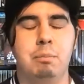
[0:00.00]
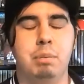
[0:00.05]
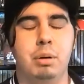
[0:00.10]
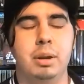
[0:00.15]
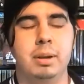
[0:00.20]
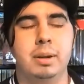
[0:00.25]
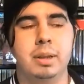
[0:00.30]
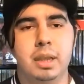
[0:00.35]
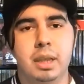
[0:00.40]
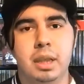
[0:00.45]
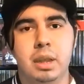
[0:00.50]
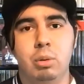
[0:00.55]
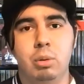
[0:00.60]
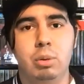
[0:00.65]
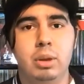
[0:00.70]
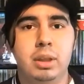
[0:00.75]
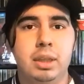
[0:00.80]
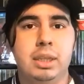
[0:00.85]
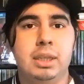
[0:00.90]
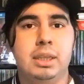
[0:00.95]
But
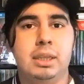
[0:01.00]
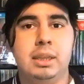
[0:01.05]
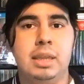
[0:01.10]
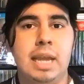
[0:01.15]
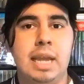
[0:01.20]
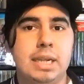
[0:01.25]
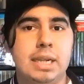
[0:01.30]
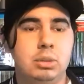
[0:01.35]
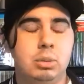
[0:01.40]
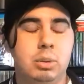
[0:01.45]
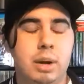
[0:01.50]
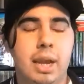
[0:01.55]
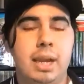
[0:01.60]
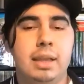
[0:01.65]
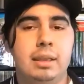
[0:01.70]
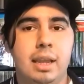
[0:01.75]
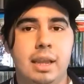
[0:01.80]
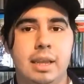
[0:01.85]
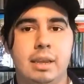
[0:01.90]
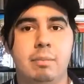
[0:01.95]
really, that's what I
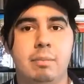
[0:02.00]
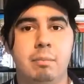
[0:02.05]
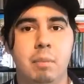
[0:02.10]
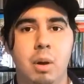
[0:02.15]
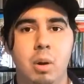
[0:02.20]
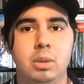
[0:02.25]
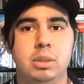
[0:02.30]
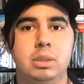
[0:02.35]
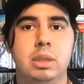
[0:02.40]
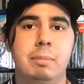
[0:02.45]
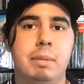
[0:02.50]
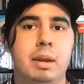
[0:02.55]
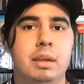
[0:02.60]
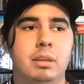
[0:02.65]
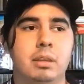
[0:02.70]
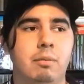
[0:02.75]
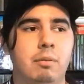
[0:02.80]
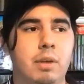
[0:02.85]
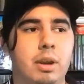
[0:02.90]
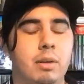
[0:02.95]
like most about
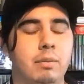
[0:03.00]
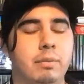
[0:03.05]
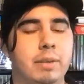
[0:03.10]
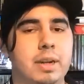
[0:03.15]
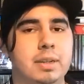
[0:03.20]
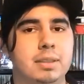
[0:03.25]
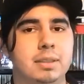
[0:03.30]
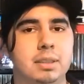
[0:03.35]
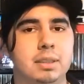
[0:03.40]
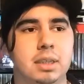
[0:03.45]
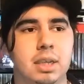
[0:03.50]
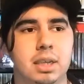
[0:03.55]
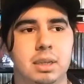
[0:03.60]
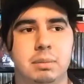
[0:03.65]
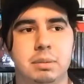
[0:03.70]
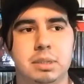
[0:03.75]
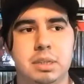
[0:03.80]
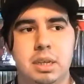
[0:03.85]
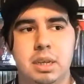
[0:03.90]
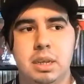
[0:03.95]
the Final Fantasy
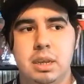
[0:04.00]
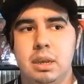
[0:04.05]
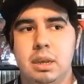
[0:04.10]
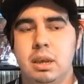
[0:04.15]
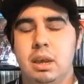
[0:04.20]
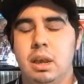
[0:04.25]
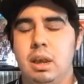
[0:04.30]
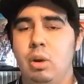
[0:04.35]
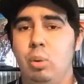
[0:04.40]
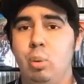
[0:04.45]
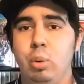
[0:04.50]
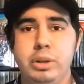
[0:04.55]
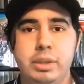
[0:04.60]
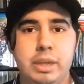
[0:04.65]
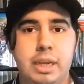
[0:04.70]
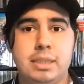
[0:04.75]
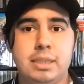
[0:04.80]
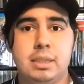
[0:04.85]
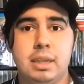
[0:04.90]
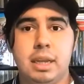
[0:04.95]
games. What do you
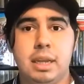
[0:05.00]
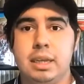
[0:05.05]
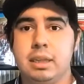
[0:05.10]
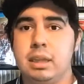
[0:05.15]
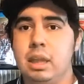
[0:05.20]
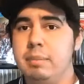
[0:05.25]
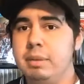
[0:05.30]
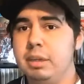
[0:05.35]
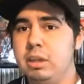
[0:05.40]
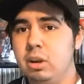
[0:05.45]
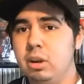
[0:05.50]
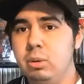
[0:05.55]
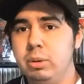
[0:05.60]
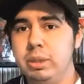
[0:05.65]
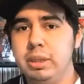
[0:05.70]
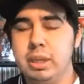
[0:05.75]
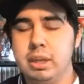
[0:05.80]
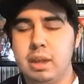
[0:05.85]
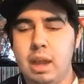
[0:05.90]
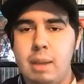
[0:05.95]
guys like? Let me know
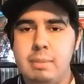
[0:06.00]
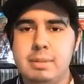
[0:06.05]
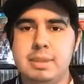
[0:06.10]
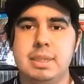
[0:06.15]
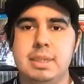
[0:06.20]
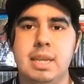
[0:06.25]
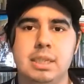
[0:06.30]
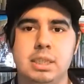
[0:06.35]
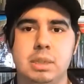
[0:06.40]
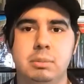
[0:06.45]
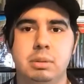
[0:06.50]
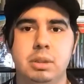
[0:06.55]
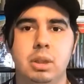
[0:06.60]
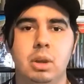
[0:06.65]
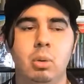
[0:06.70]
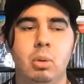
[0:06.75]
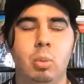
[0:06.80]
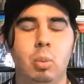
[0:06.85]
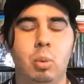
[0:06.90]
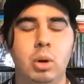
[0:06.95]
in the comment section
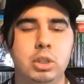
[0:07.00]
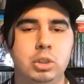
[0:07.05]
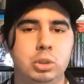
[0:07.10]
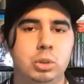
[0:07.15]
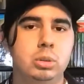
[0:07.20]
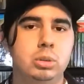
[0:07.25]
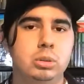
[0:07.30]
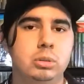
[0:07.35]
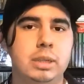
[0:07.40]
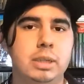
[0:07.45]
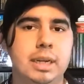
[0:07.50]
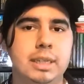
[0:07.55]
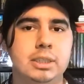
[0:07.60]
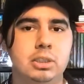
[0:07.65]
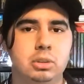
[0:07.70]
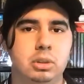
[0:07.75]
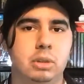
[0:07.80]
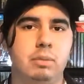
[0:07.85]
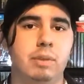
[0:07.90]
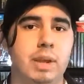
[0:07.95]
below what drew you guys
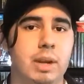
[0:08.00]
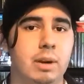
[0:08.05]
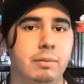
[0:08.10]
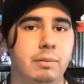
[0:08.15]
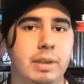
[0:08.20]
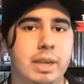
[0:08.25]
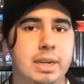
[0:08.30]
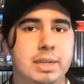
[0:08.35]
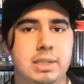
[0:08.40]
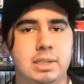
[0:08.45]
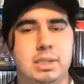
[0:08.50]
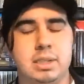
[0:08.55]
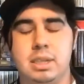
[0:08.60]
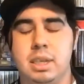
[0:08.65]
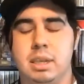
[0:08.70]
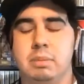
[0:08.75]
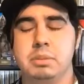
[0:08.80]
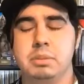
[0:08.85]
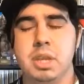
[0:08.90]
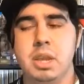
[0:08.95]
to the Final Fantasy
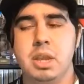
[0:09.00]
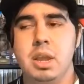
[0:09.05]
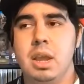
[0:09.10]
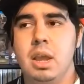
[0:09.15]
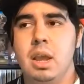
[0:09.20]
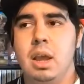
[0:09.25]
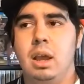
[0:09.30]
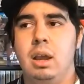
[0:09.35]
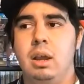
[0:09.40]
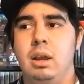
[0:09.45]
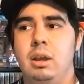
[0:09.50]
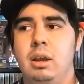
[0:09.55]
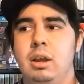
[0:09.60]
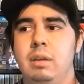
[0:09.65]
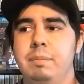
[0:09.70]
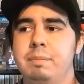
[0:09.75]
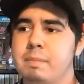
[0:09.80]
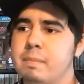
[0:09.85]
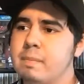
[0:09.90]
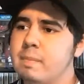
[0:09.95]
games.